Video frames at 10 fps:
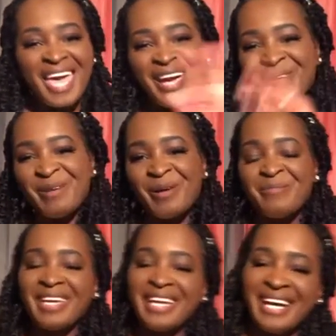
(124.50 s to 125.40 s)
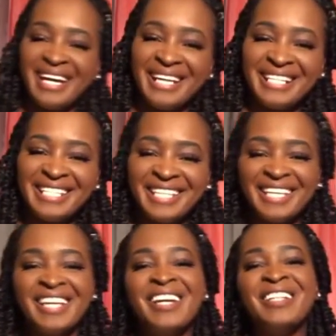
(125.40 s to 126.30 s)
Welcome back, guys.
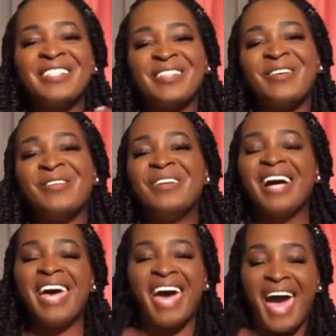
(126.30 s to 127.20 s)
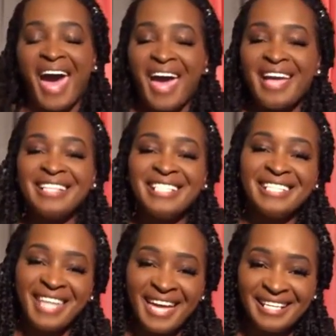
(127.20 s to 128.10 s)
So I
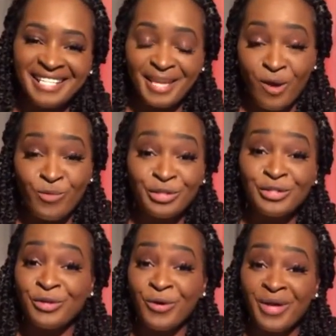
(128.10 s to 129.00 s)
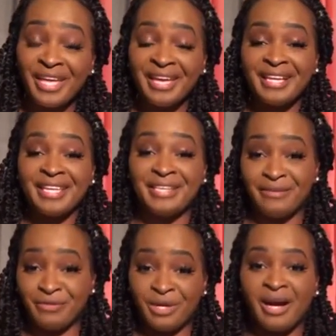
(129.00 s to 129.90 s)
decided that I want to go ahead and
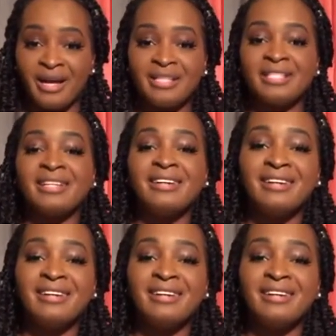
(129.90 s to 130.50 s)
give you guys